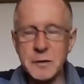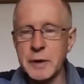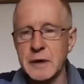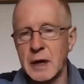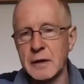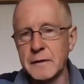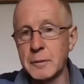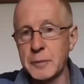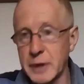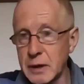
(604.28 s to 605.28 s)
be done for
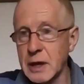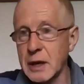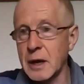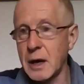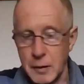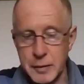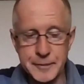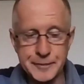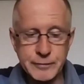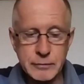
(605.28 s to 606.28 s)
building up.
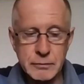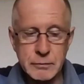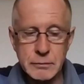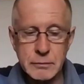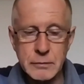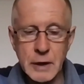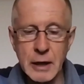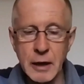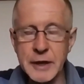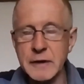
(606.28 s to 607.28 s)
Now,
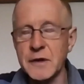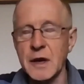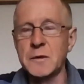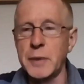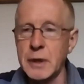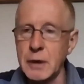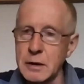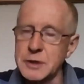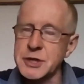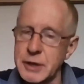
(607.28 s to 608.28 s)
I think this goes
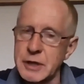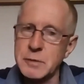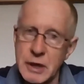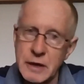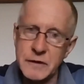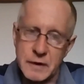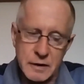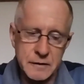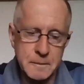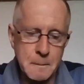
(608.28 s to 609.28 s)
beyond church
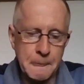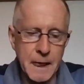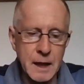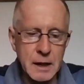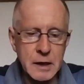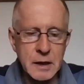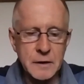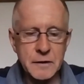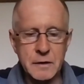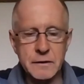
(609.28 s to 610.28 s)
meetings.
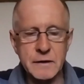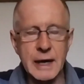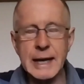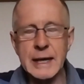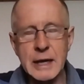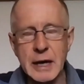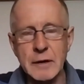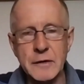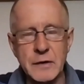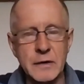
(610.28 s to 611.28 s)
It's daily
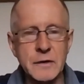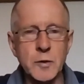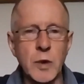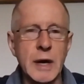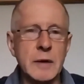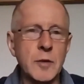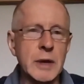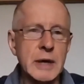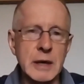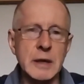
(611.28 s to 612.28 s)
encounters when
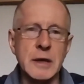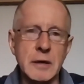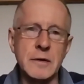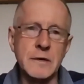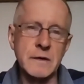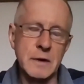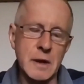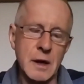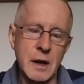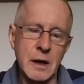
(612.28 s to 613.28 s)
we can use
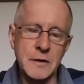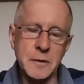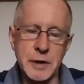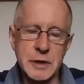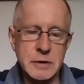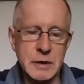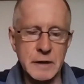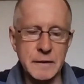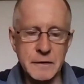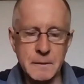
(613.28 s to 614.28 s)
our spiritual
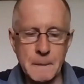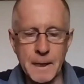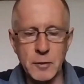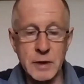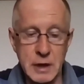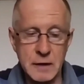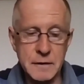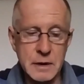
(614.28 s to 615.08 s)
gifts with love.